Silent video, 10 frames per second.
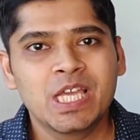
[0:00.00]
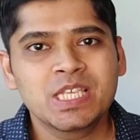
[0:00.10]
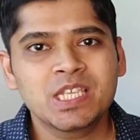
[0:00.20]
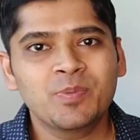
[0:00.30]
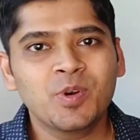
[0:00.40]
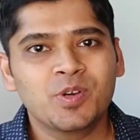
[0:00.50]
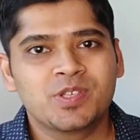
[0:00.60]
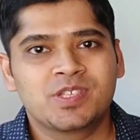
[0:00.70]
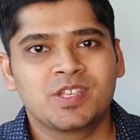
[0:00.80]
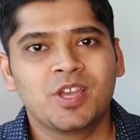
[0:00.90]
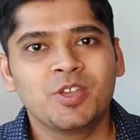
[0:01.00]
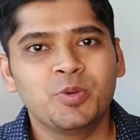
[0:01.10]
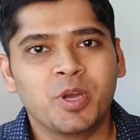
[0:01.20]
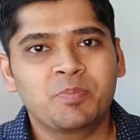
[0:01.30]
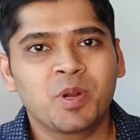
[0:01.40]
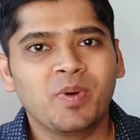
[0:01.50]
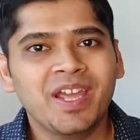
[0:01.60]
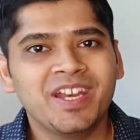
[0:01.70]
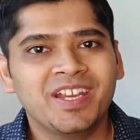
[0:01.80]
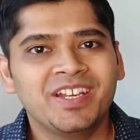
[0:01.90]
Suppose you are
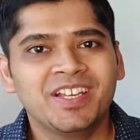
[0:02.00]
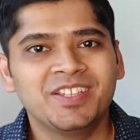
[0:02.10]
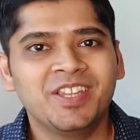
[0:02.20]
provided